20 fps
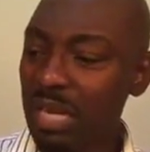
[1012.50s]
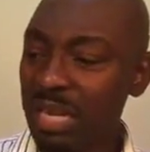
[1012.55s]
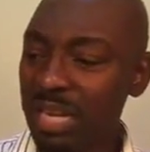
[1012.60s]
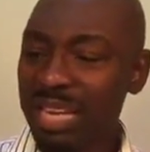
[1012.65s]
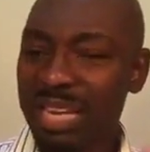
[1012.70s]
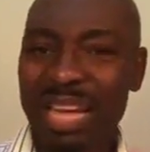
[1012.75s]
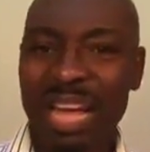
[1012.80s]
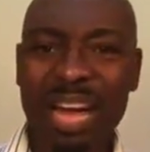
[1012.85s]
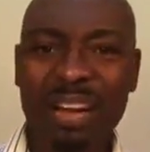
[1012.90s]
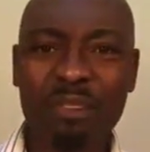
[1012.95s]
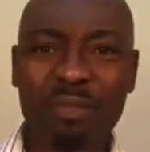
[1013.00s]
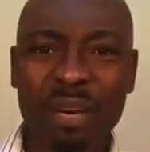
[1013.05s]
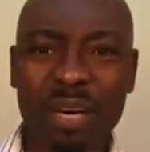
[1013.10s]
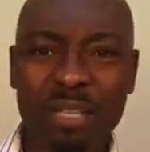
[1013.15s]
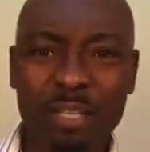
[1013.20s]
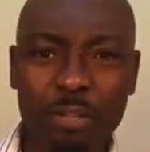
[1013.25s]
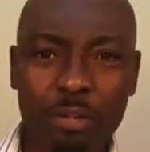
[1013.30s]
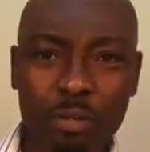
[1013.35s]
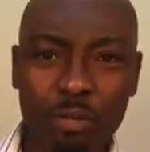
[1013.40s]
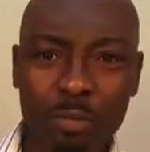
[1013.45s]
A guy
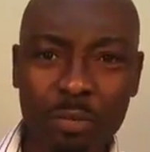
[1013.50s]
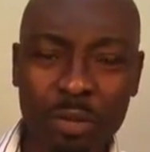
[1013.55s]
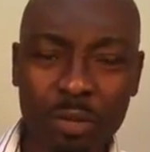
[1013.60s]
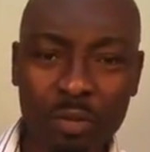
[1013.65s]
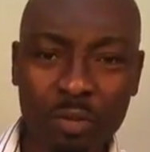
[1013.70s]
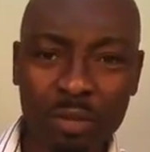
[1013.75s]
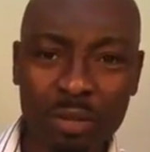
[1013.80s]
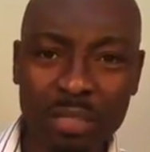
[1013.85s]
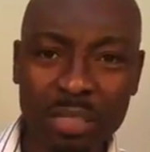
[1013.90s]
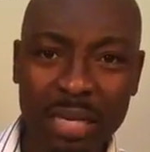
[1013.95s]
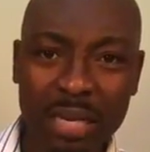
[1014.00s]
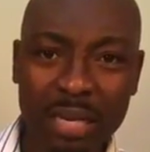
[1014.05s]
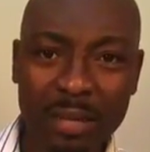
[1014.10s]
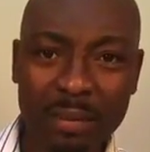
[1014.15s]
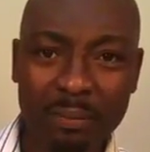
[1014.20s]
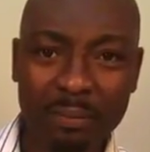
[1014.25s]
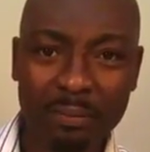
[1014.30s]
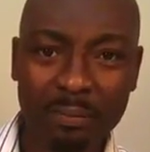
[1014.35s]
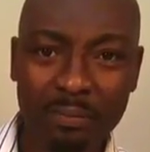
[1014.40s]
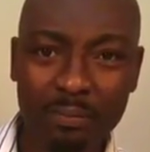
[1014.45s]
ran into me one
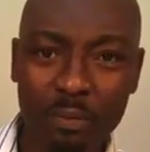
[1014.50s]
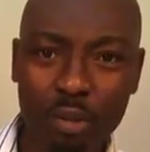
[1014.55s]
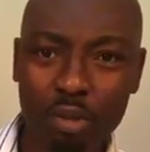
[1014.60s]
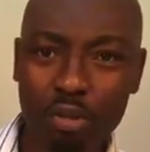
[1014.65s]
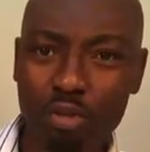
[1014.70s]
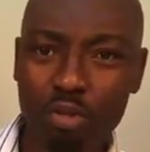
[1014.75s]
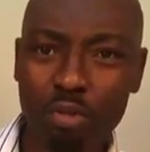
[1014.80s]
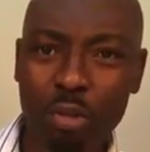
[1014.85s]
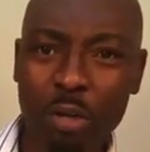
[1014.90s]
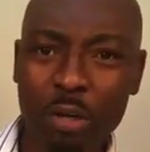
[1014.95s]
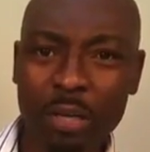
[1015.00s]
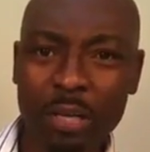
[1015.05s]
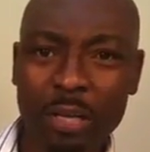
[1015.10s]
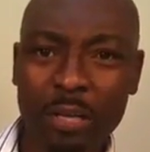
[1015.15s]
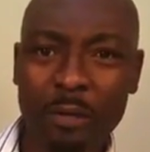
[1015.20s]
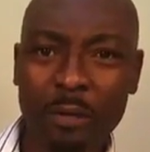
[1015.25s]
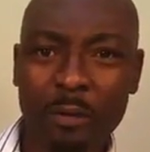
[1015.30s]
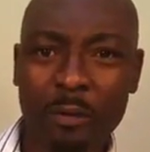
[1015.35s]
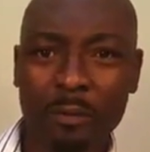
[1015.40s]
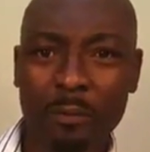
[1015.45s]
time, not too long
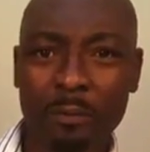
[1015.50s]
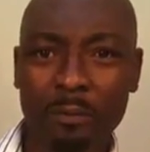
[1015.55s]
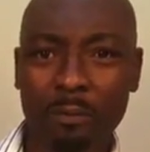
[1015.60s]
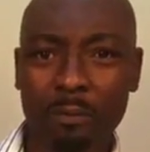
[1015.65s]
ago.